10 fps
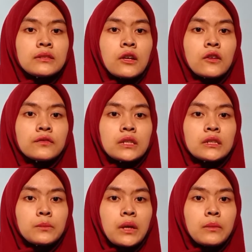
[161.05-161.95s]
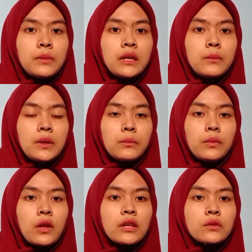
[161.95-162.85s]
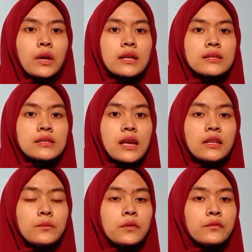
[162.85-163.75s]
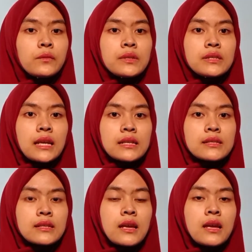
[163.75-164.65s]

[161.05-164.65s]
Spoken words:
though it may be employed to assess any performance text,